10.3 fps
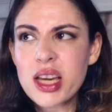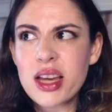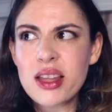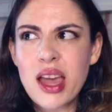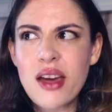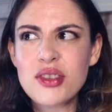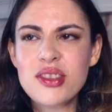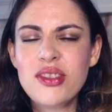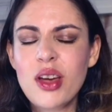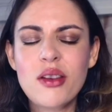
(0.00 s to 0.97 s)
Like I've
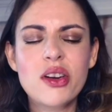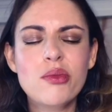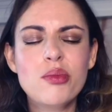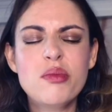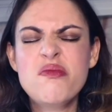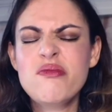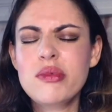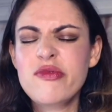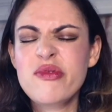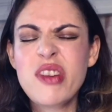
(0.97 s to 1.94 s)
discovered
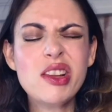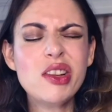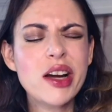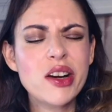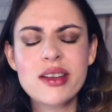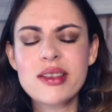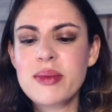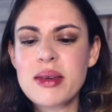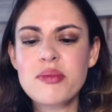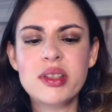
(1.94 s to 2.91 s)
hilarious
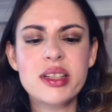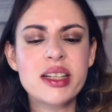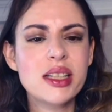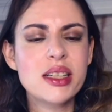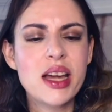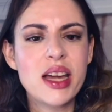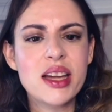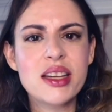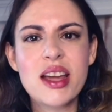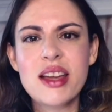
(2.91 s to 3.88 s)
people
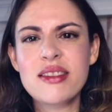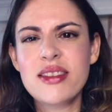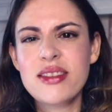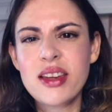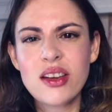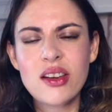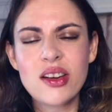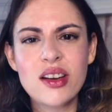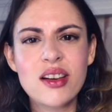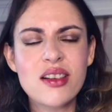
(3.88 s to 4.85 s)
and
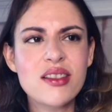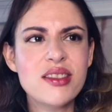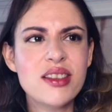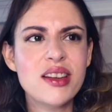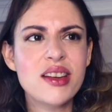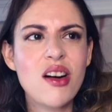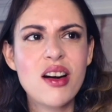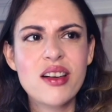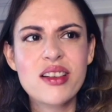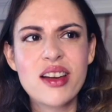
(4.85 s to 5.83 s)
singers and
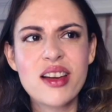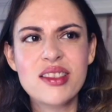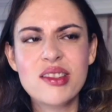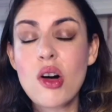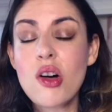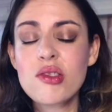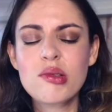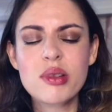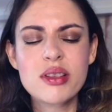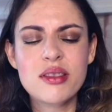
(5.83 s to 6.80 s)
artists, all
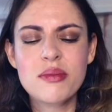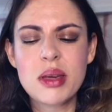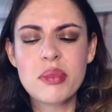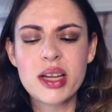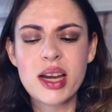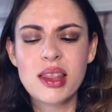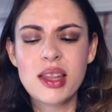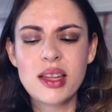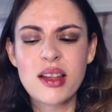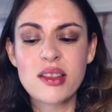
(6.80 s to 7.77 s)
sorts of people. And I
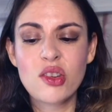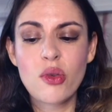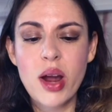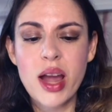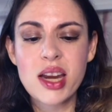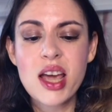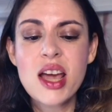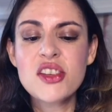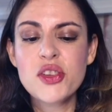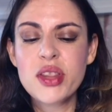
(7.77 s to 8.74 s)
think that's great.
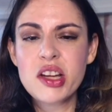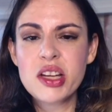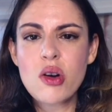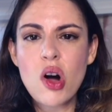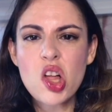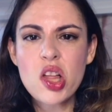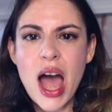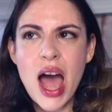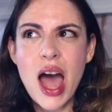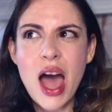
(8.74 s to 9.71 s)
So they all
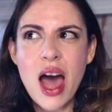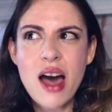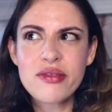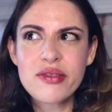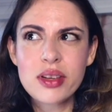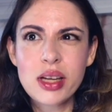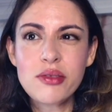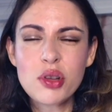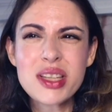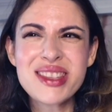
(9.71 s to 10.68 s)
have
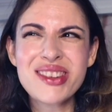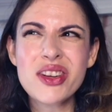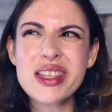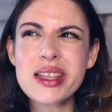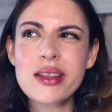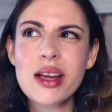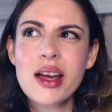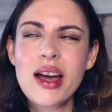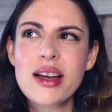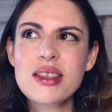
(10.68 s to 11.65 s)
influence. There isn't
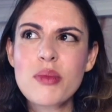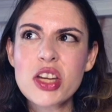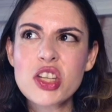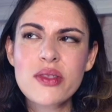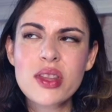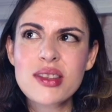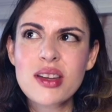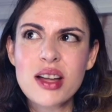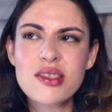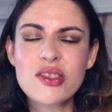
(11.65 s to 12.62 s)
as much of this
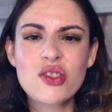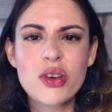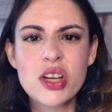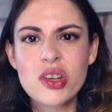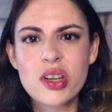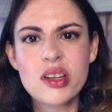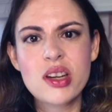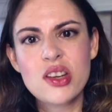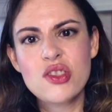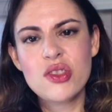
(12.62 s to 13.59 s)
concentration
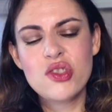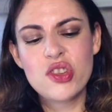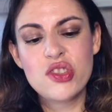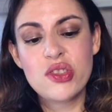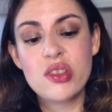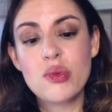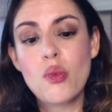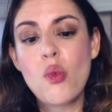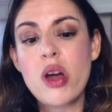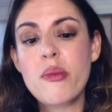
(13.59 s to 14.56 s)
into just this
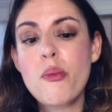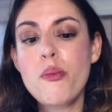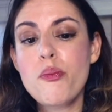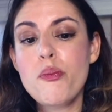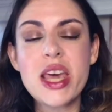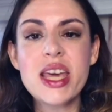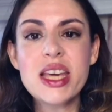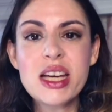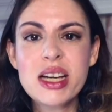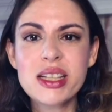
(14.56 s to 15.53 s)
one
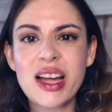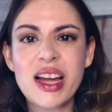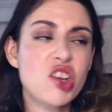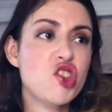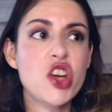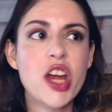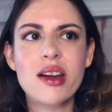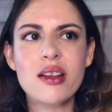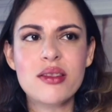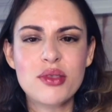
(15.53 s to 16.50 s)
big like
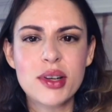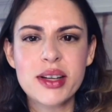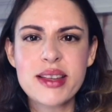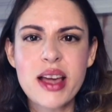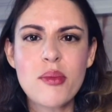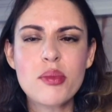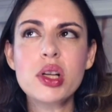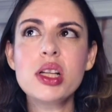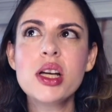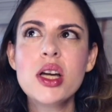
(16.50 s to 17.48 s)
channel, for
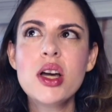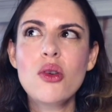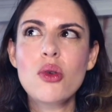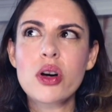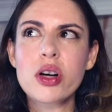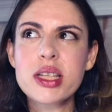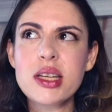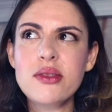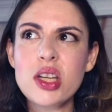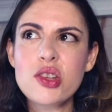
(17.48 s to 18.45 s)
example, or
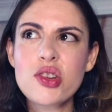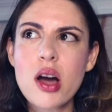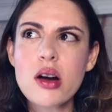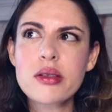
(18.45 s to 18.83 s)
TV show.